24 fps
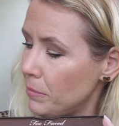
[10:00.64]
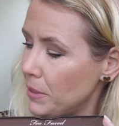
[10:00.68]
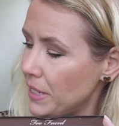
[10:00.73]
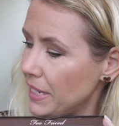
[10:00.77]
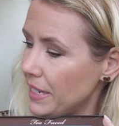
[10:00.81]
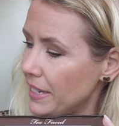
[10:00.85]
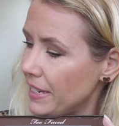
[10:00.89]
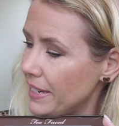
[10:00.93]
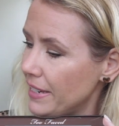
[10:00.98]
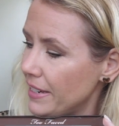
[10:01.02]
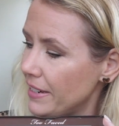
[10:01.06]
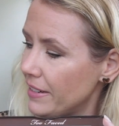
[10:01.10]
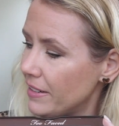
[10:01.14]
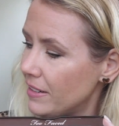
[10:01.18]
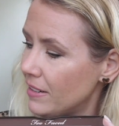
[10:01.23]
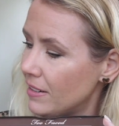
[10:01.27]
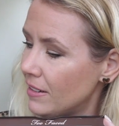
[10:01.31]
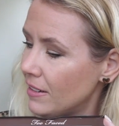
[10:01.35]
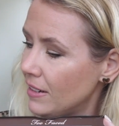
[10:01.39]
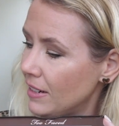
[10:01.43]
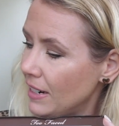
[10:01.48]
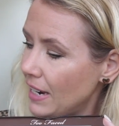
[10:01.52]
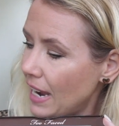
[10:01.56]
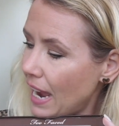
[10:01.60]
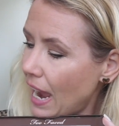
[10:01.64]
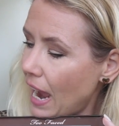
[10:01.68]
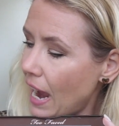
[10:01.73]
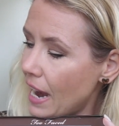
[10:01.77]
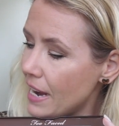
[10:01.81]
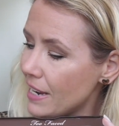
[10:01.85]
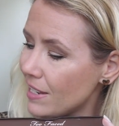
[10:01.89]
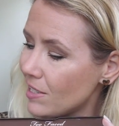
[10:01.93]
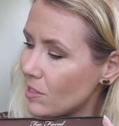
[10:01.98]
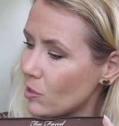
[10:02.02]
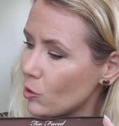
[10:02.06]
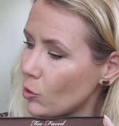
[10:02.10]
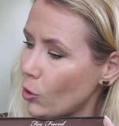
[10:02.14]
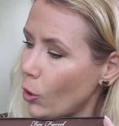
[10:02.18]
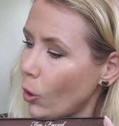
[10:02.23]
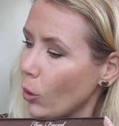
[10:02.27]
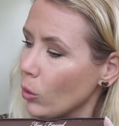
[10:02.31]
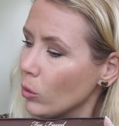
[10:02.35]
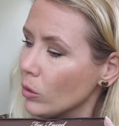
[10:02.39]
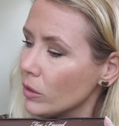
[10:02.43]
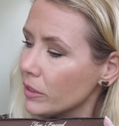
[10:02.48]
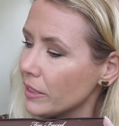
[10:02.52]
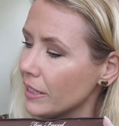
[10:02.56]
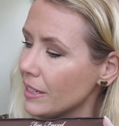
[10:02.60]
be here ice
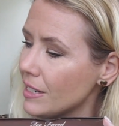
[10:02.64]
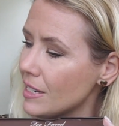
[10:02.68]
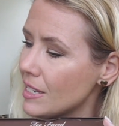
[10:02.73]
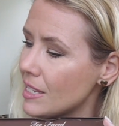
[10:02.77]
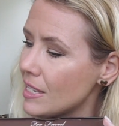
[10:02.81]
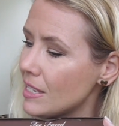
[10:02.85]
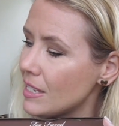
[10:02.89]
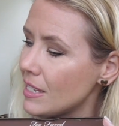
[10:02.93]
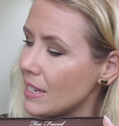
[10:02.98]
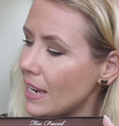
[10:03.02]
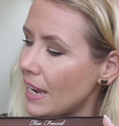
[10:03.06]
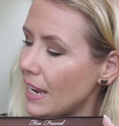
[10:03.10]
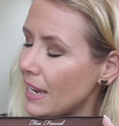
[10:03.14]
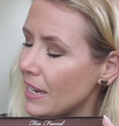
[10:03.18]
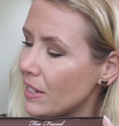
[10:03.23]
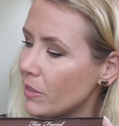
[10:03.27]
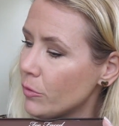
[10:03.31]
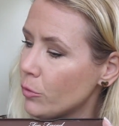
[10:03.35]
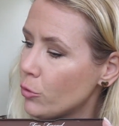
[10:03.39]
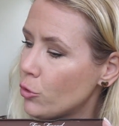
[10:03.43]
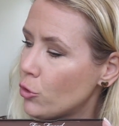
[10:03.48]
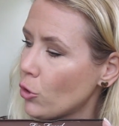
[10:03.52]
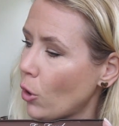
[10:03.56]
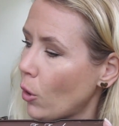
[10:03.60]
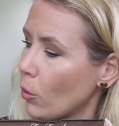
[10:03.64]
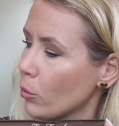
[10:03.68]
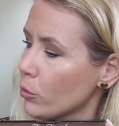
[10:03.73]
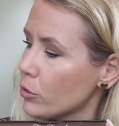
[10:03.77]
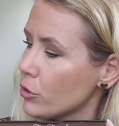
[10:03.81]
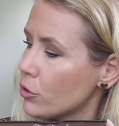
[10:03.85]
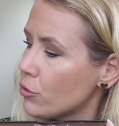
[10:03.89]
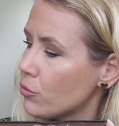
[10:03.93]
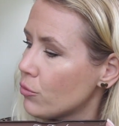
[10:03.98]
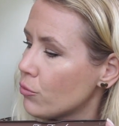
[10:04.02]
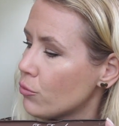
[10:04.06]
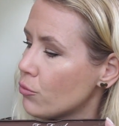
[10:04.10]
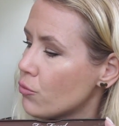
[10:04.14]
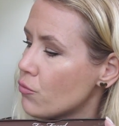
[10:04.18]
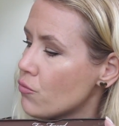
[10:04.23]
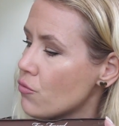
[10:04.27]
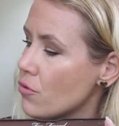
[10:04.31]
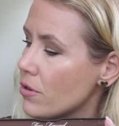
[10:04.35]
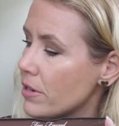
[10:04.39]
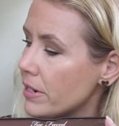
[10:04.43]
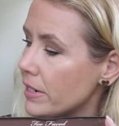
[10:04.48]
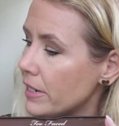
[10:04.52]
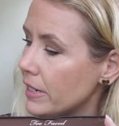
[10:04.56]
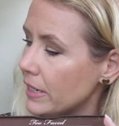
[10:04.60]
cold and say you don't
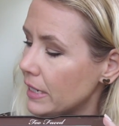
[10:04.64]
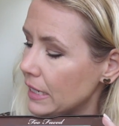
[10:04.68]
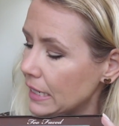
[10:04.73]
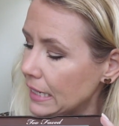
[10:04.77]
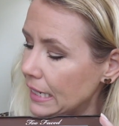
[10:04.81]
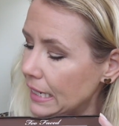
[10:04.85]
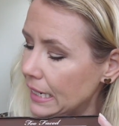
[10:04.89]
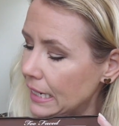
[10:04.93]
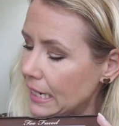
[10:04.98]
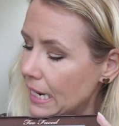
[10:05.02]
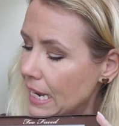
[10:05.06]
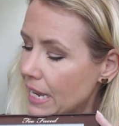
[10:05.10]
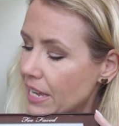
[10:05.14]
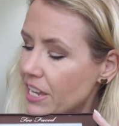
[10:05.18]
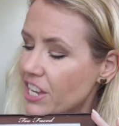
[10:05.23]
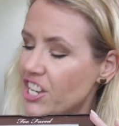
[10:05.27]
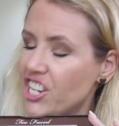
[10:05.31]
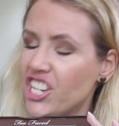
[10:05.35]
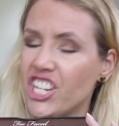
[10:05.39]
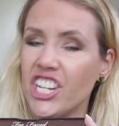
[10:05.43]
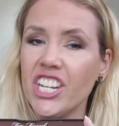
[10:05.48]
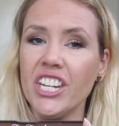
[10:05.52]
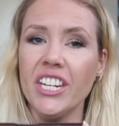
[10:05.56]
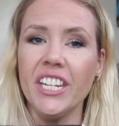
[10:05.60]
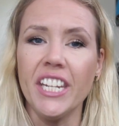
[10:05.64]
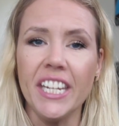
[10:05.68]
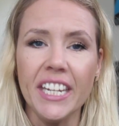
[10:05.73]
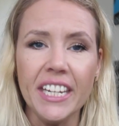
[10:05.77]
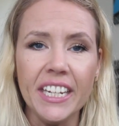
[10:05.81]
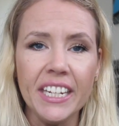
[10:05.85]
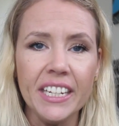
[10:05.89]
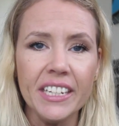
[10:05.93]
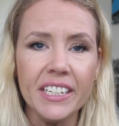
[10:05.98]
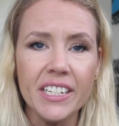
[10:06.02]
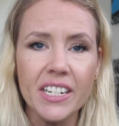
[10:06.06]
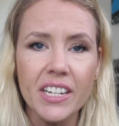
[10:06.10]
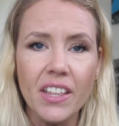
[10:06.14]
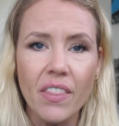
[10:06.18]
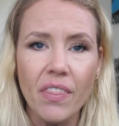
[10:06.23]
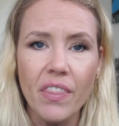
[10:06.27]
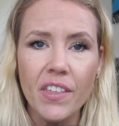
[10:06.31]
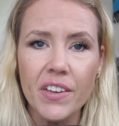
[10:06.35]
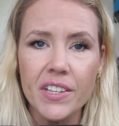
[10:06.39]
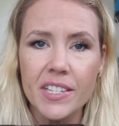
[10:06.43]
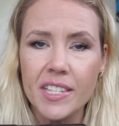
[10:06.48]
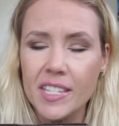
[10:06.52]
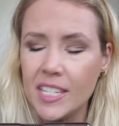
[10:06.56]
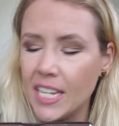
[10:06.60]
really need
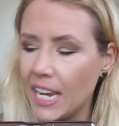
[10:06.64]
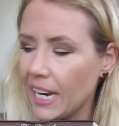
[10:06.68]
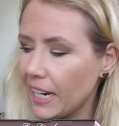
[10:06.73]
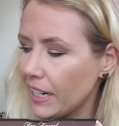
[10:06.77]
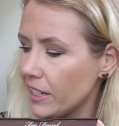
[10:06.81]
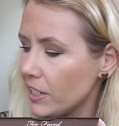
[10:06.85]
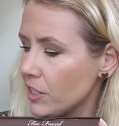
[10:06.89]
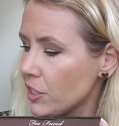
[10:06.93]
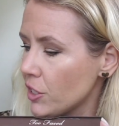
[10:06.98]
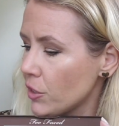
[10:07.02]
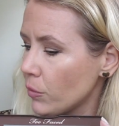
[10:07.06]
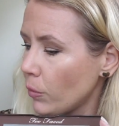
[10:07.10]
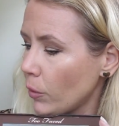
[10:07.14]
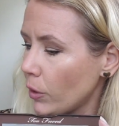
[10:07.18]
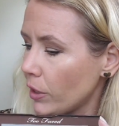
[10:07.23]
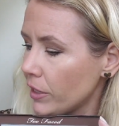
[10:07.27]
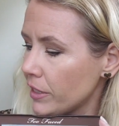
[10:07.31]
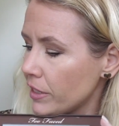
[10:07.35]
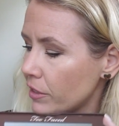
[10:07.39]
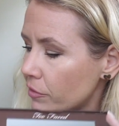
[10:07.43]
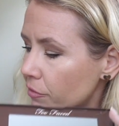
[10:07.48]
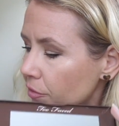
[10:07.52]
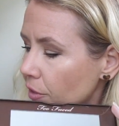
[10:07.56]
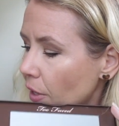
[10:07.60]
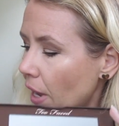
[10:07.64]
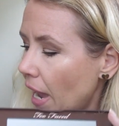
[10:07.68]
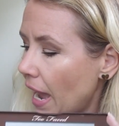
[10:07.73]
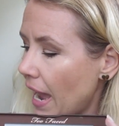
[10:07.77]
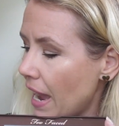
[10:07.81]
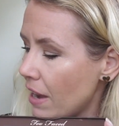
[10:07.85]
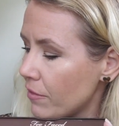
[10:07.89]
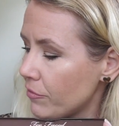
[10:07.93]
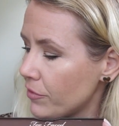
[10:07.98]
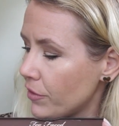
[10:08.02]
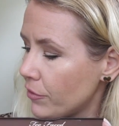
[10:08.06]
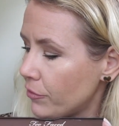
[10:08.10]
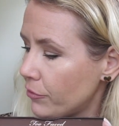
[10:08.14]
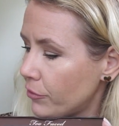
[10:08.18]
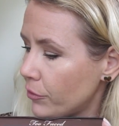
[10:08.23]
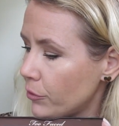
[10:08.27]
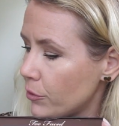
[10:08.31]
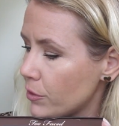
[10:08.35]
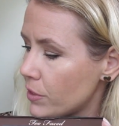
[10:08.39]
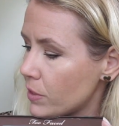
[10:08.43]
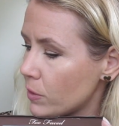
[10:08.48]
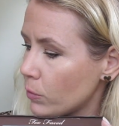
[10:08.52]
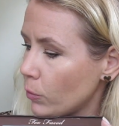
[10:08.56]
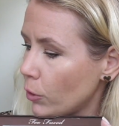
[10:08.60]
the second one if you have the
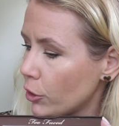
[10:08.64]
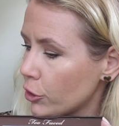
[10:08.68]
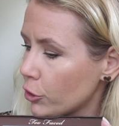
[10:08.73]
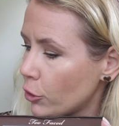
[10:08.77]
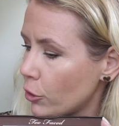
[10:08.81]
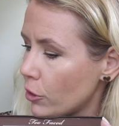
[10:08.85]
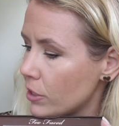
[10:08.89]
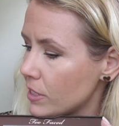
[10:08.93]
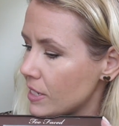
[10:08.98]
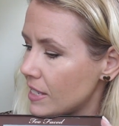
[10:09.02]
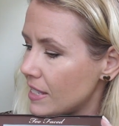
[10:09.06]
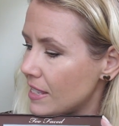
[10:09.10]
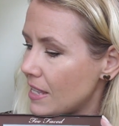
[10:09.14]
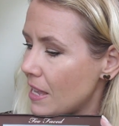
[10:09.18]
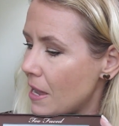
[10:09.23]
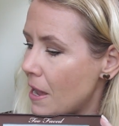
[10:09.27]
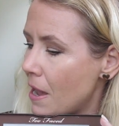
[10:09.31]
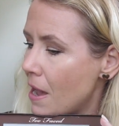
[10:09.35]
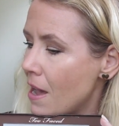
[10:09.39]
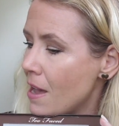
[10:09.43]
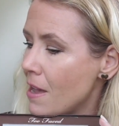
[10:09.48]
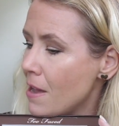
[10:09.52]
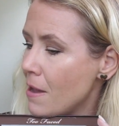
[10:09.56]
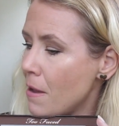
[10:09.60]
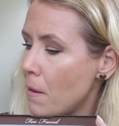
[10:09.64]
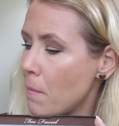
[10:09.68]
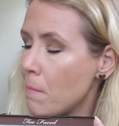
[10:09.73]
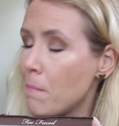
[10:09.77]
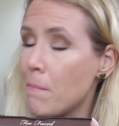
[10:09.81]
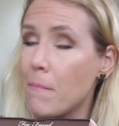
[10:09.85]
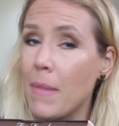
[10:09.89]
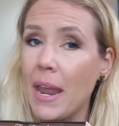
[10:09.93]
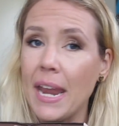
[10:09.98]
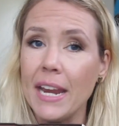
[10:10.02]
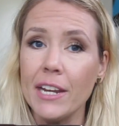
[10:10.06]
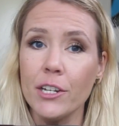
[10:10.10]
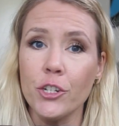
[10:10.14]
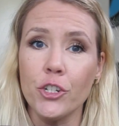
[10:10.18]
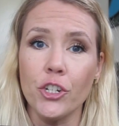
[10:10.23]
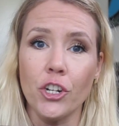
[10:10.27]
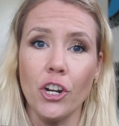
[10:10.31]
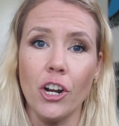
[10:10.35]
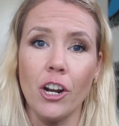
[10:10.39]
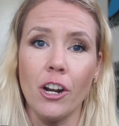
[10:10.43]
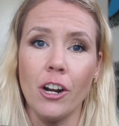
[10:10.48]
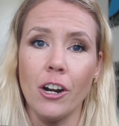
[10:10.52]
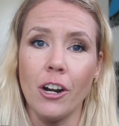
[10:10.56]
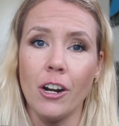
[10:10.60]
first one, because the
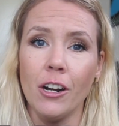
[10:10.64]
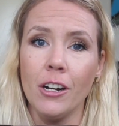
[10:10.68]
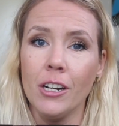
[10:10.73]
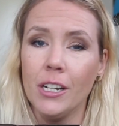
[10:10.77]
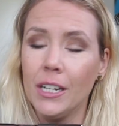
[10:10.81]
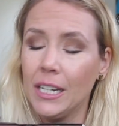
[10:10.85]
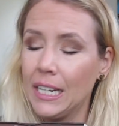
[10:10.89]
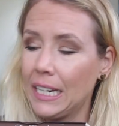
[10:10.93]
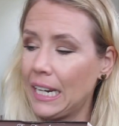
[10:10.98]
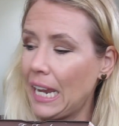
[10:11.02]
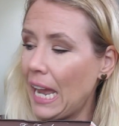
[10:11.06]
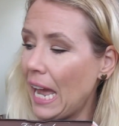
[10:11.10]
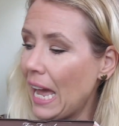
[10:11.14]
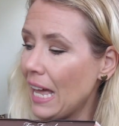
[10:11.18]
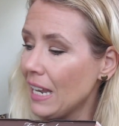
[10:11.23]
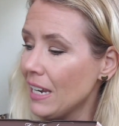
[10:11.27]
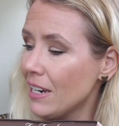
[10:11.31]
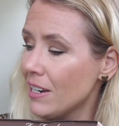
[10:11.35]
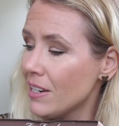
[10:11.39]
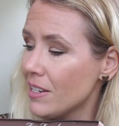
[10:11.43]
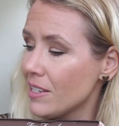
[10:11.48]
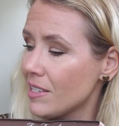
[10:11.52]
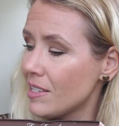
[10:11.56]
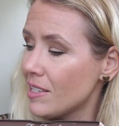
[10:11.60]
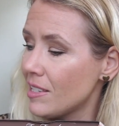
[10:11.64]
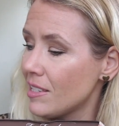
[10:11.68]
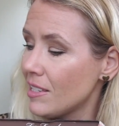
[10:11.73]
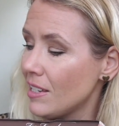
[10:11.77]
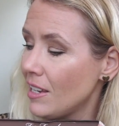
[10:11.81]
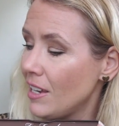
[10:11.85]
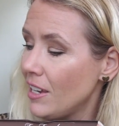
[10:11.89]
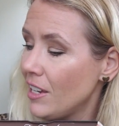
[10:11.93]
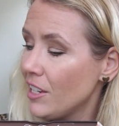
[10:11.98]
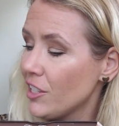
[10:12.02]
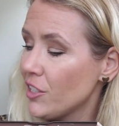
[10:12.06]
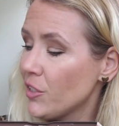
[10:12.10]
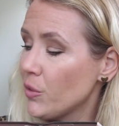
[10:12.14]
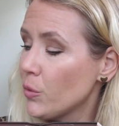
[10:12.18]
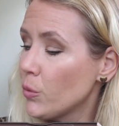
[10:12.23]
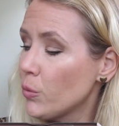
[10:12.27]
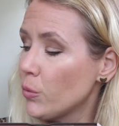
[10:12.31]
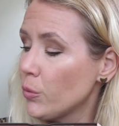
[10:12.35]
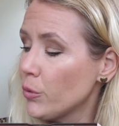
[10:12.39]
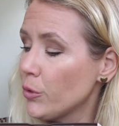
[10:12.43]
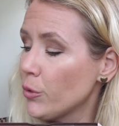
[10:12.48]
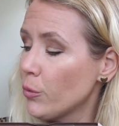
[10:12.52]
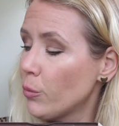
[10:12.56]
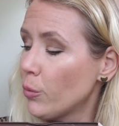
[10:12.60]
major colors
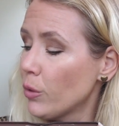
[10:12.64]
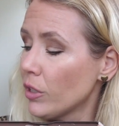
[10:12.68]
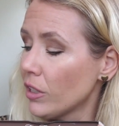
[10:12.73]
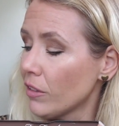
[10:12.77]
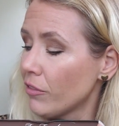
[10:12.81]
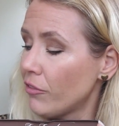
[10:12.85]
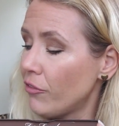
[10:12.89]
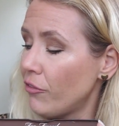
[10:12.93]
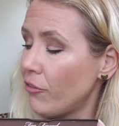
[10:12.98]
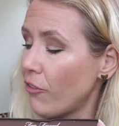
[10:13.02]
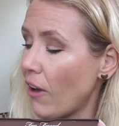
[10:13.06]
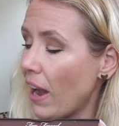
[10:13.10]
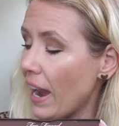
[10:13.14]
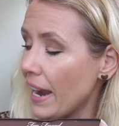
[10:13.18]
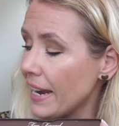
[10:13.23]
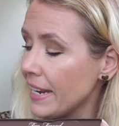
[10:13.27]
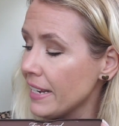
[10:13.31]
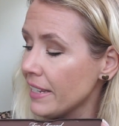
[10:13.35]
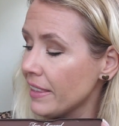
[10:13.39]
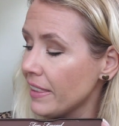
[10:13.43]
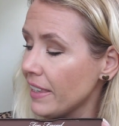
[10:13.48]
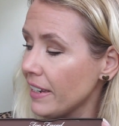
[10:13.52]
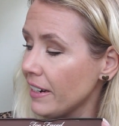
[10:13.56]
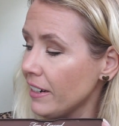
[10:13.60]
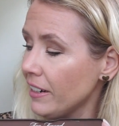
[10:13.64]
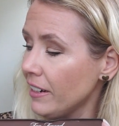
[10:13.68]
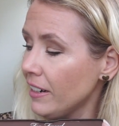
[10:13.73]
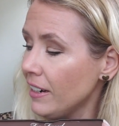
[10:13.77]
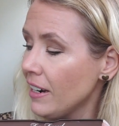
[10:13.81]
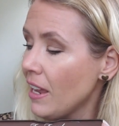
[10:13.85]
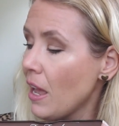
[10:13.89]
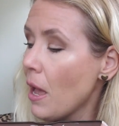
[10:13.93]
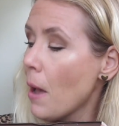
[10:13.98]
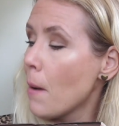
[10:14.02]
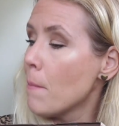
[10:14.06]
you will find there,